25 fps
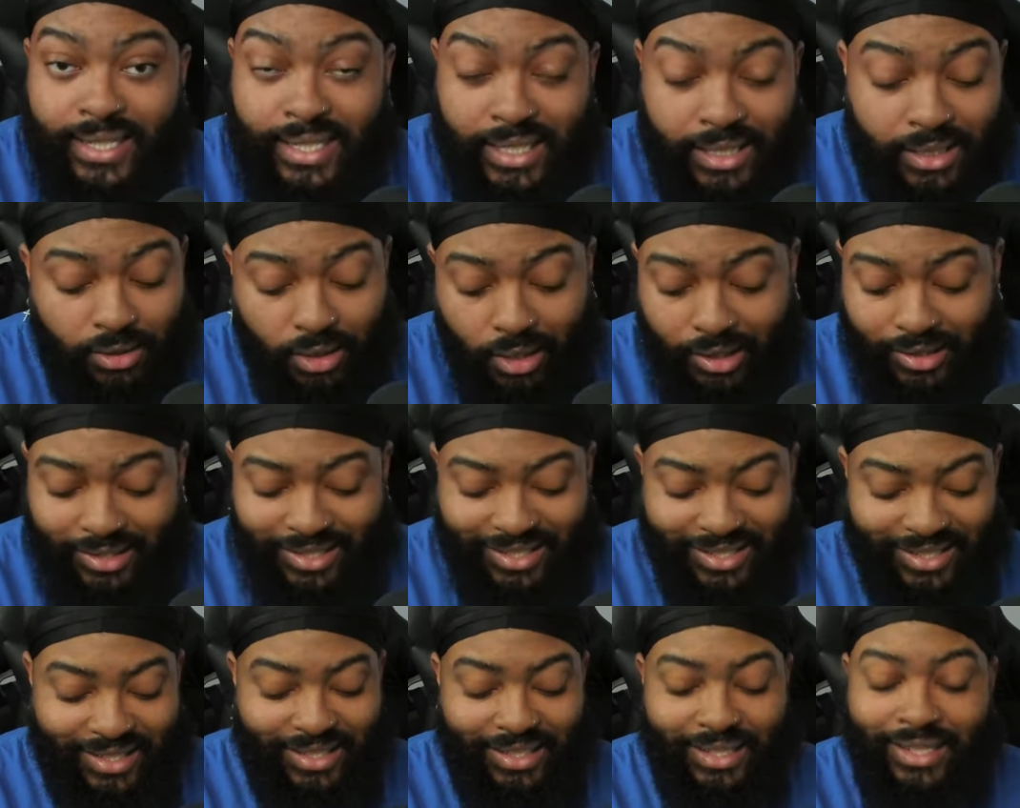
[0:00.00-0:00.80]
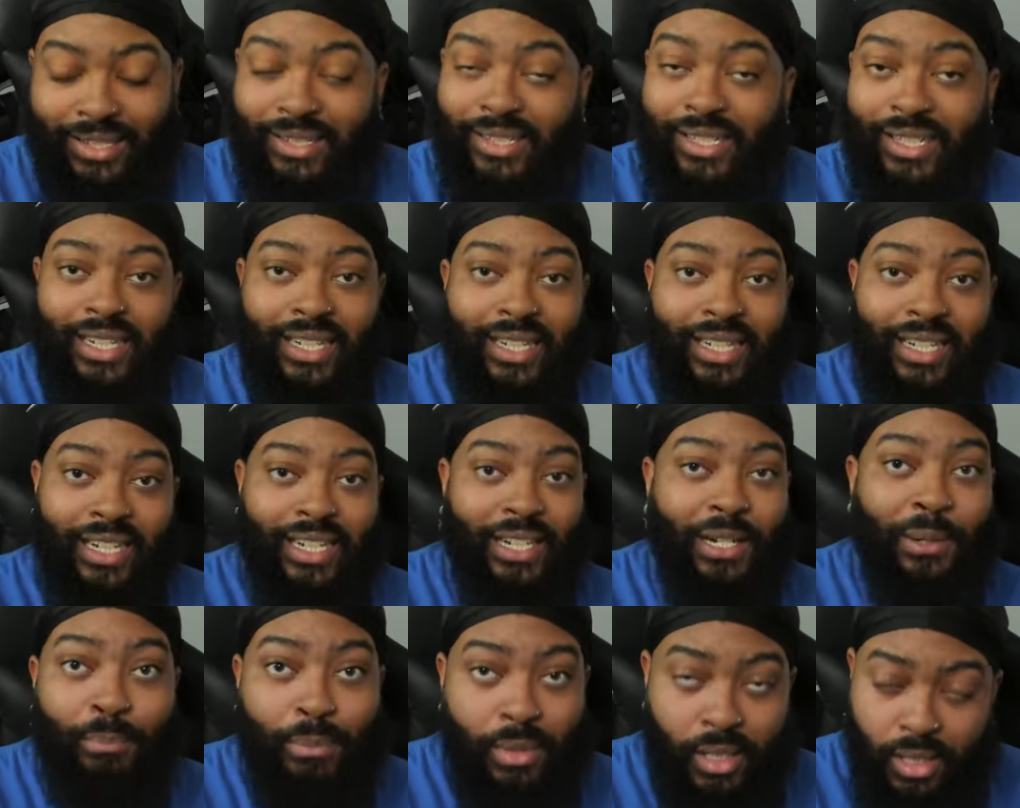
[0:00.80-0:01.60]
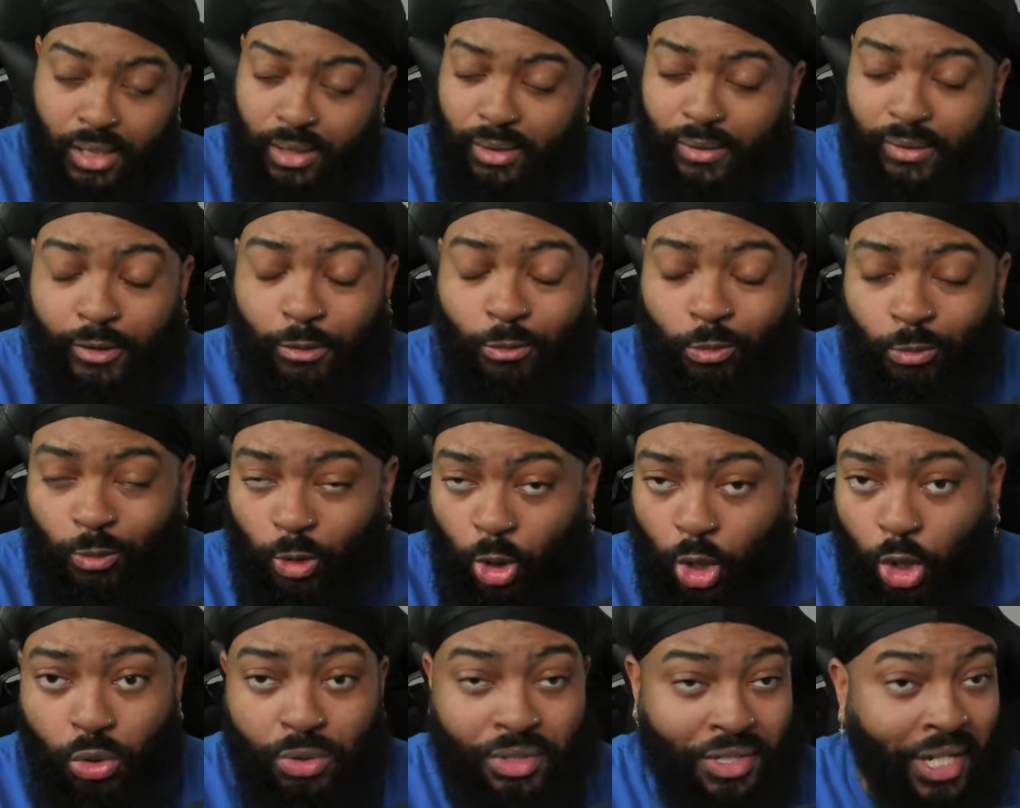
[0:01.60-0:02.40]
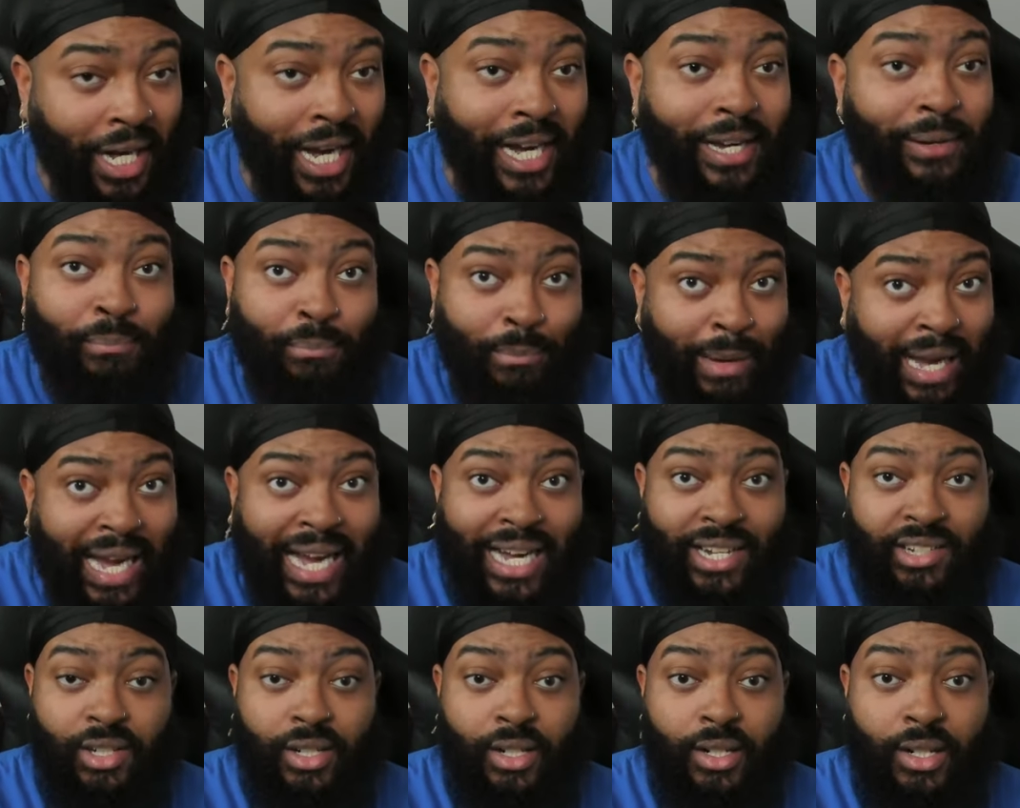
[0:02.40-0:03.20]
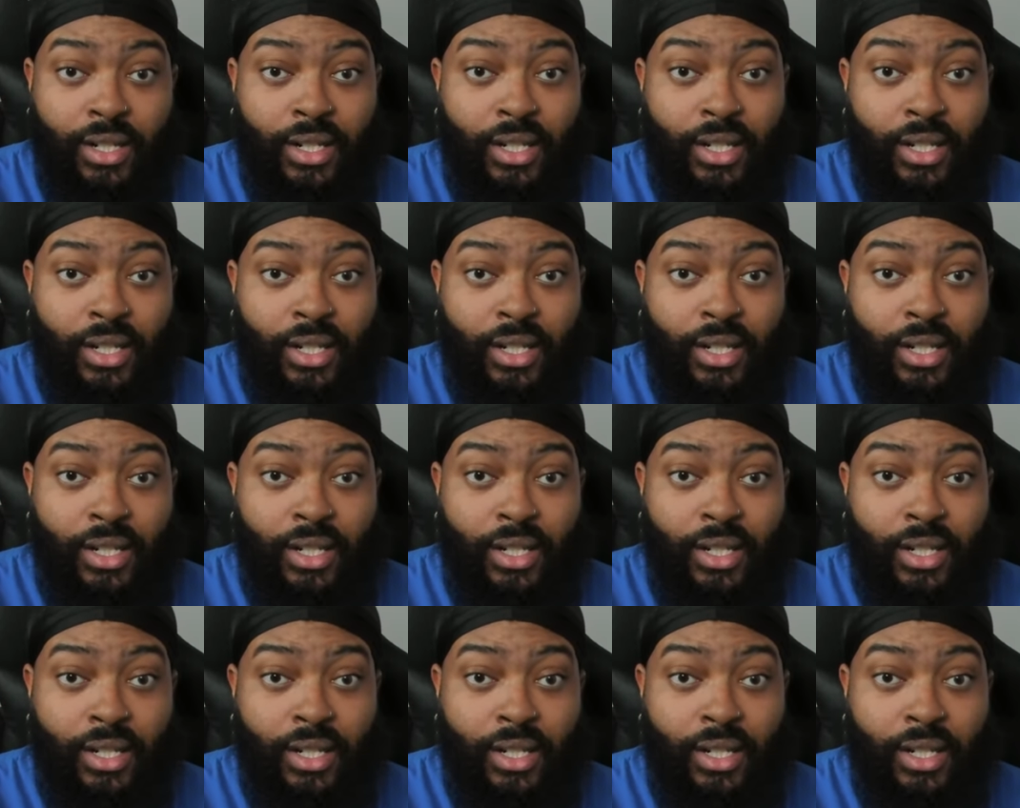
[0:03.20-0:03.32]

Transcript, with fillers: He lost in the middle of a road type match.